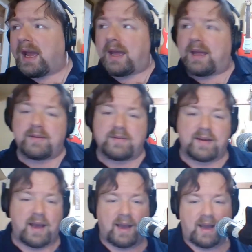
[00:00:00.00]
And
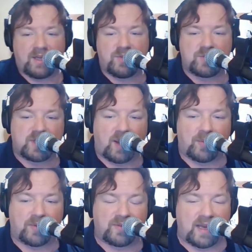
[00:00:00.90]
I used a
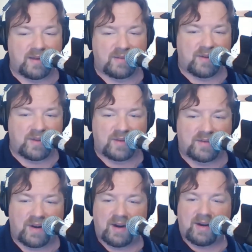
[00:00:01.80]
couple settings on the
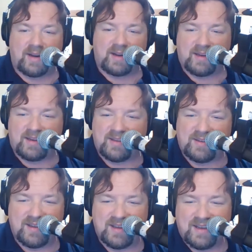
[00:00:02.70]
guitar, and I'm
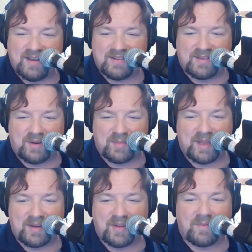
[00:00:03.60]

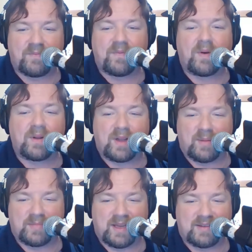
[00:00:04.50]
getting the full
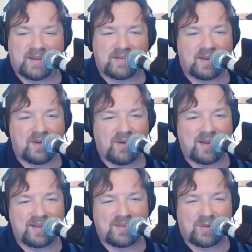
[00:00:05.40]
updates. I said, go
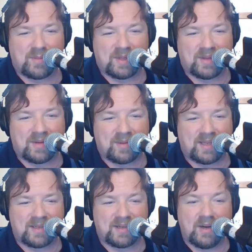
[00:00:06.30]
ahead and throw me a little
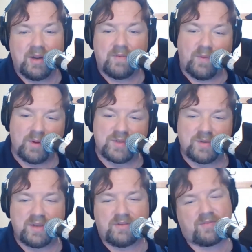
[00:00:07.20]
bit, and 4
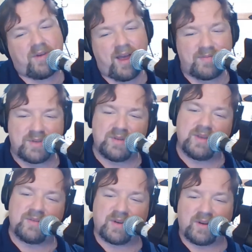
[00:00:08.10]
2 leaves, 5 2
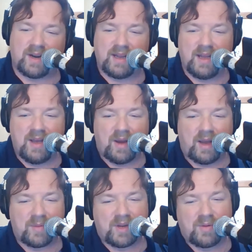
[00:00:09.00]
leaves. All right,
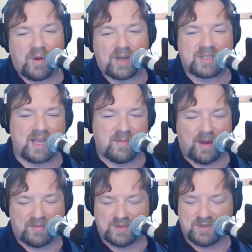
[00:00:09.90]
I'm gonna watch the game
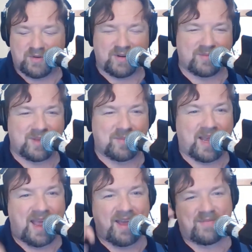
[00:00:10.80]
after, so you don't have to give
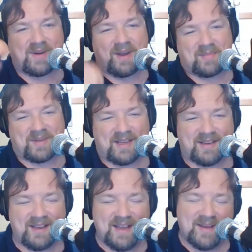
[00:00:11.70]
me every update.
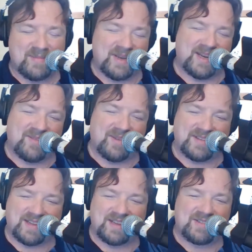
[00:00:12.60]
But
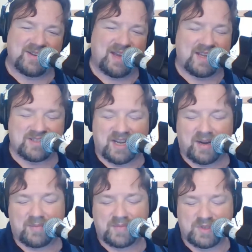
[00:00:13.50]
anyways, thanks to AJ,
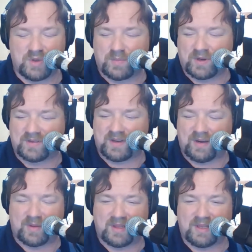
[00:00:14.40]
and I'm super excited
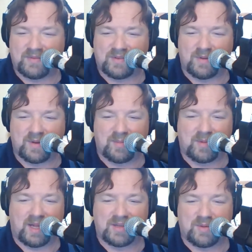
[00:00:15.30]
about the Leafs too, and I'm
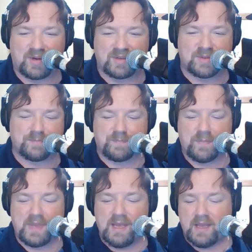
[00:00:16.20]
glad you are too.
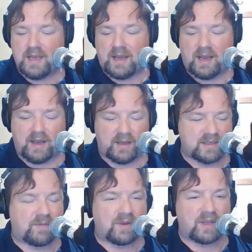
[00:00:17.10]

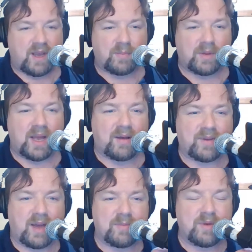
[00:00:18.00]
Definitely come playoff
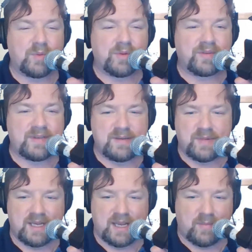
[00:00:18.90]
time, you will see
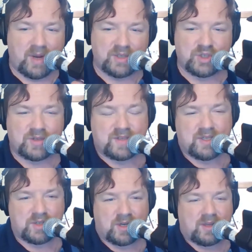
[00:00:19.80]
me in my
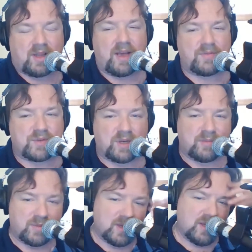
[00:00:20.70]
jersey during the live
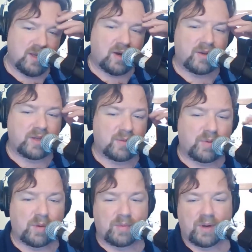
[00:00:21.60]
stream on the
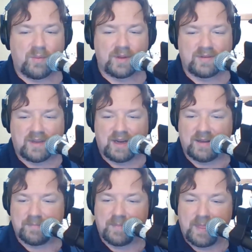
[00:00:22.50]
appropriate Wednesday
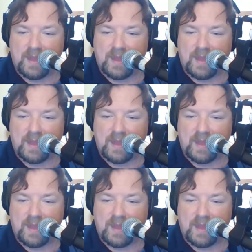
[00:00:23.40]
night.